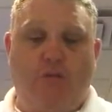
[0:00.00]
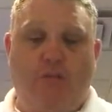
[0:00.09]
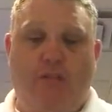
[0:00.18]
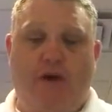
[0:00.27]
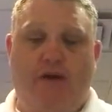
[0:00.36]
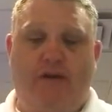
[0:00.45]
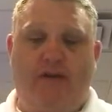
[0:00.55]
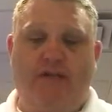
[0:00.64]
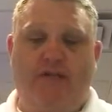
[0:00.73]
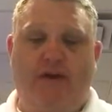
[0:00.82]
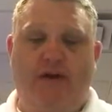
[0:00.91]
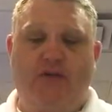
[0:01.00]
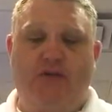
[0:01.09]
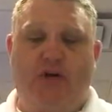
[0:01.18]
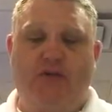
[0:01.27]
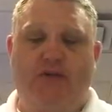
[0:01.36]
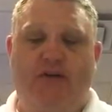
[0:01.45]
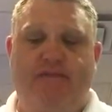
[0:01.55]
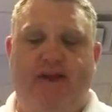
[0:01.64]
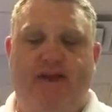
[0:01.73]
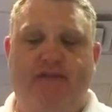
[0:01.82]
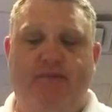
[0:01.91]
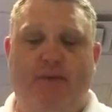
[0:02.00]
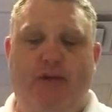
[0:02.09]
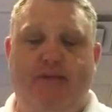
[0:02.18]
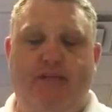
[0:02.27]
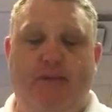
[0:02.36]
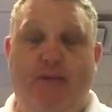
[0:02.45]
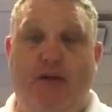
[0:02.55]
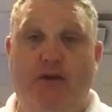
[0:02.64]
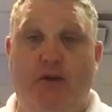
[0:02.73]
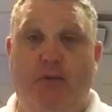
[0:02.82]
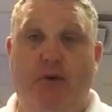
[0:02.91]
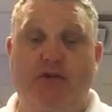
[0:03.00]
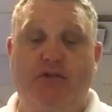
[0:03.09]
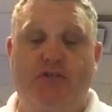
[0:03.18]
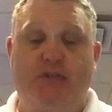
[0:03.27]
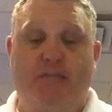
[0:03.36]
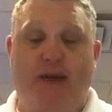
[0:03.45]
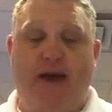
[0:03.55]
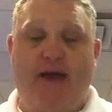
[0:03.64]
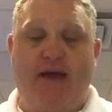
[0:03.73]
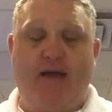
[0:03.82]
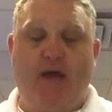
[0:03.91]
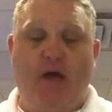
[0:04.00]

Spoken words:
Preparing these fire starters in advance and placing them in your emergency bag